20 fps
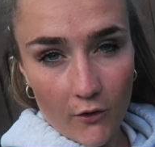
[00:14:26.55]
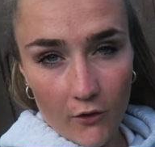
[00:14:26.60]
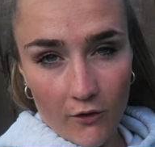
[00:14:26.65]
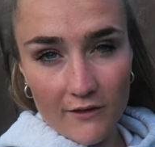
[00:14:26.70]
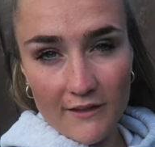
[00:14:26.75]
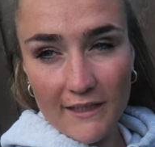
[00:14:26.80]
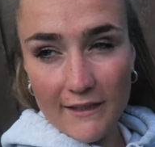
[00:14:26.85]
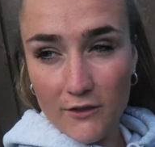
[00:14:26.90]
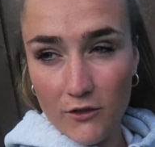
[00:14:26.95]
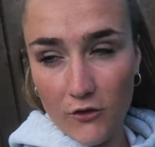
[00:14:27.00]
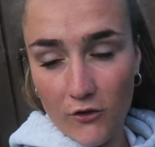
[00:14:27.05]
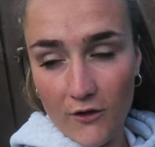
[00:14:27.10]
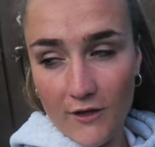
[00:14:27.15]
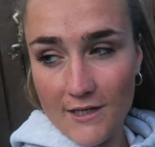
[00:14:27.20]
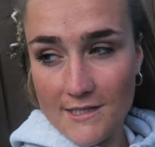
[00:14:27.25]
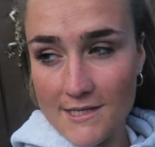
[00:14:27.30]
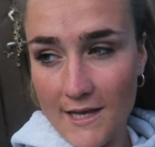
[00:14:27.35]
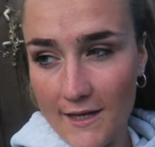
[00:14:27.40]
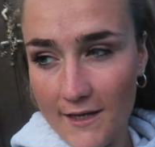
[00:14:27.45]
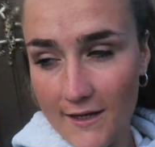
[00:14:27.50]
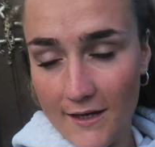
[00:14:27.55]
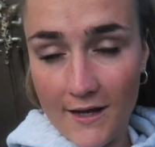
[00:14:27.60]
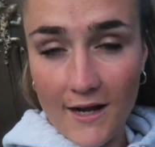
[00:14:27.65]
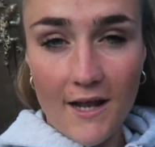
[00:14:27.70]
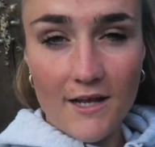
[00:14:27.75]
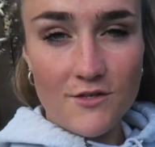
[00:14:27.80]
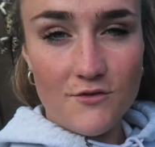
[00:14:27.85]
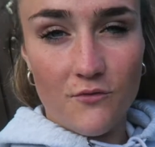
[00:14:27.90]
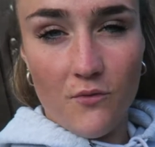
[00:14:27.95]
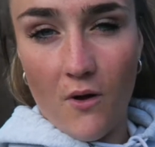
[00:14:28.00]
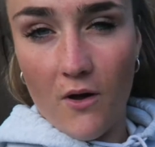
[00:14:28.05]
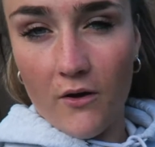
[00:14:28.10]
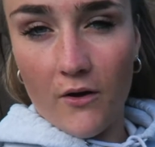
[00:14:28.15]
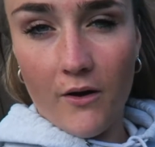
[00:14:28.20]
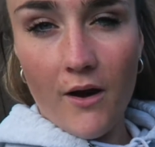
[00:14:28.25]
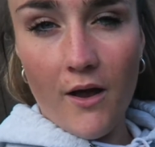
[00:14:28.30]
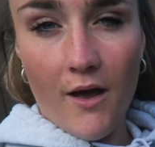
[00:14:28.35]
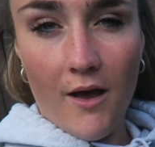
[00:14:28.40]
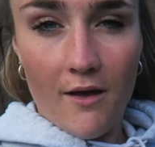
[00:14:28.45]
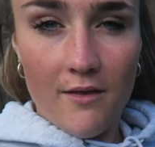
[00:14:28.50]
All I need to do is get a glass of water
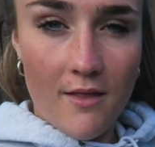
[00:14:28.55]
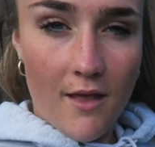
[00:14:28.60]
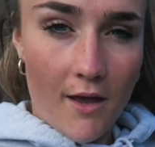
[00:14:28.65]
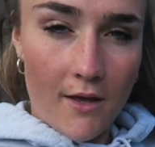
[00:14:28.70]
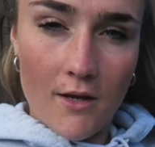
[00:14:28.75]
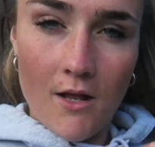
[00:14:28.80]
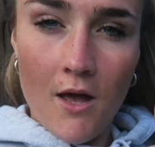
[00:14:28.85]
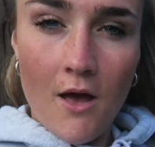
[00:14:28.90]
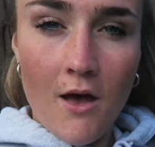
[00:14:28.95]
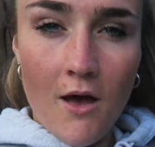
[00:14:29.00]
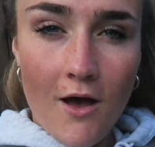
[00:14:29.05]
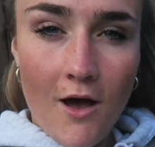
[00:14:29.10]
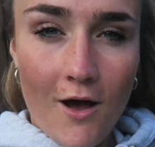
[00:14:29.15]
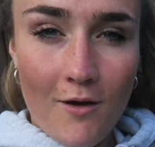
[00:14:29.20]
and then